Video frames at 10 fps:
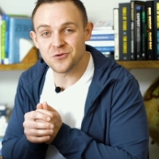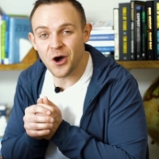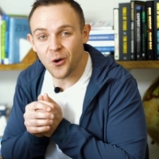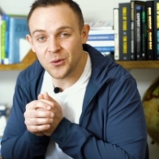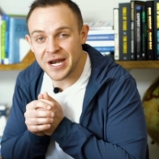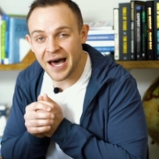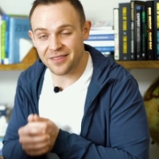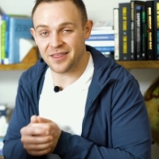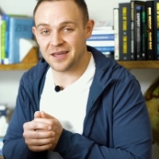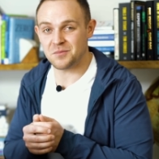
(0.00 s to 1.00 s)
know
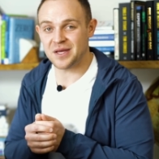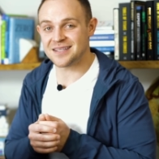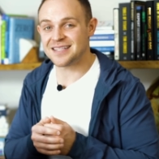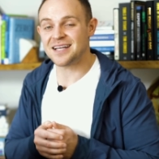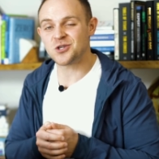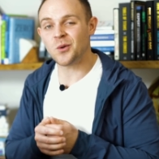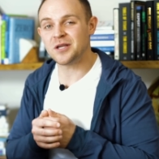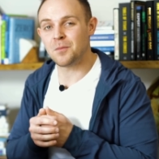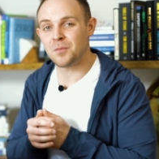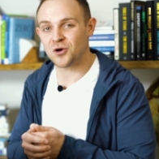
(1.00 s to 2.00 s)
nothing because that's
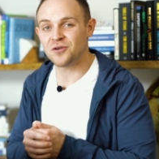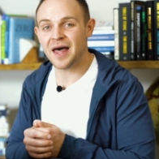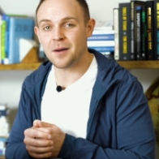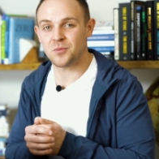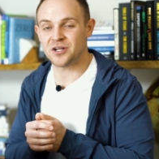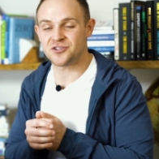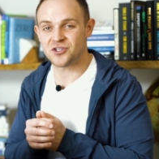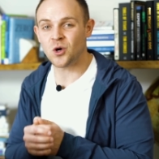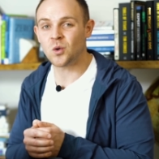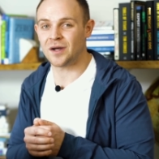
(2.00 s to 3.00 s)
going to burn that bridge
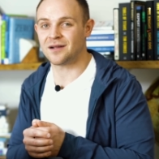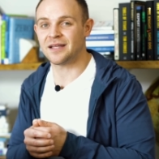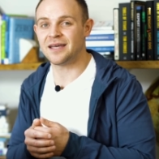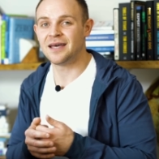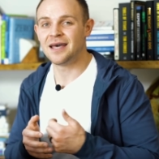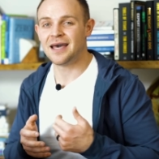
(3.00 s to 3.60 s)
so quickly.